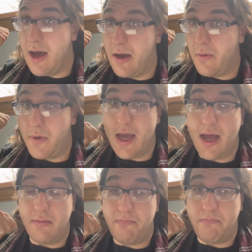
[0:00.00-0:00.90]
We
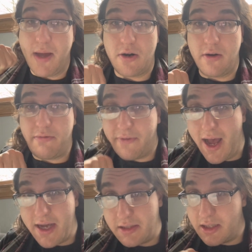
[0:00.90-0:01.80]
had better
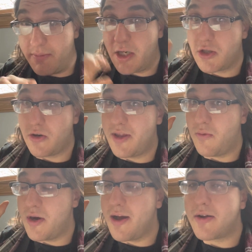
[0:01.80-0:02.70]
fast to make sure that
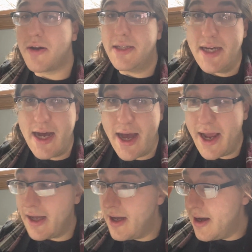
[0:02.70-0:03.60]
we're not going to
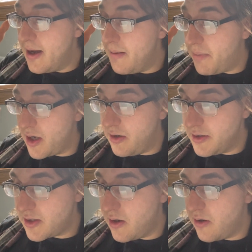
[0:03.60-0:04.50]
die. But
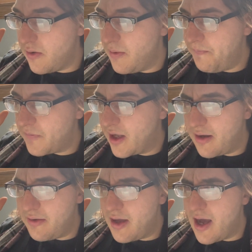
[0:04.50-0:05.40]
also,
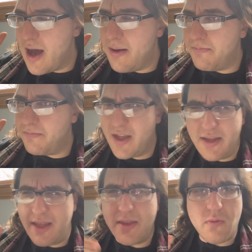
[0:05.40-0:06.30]

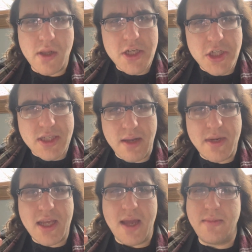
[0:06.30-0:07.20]
then the religious
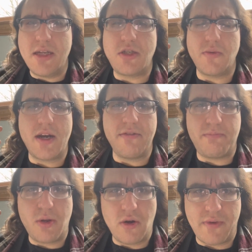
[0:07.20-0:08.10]
element came into it
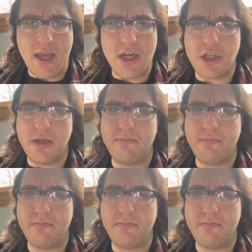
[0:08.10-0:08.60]
of purification.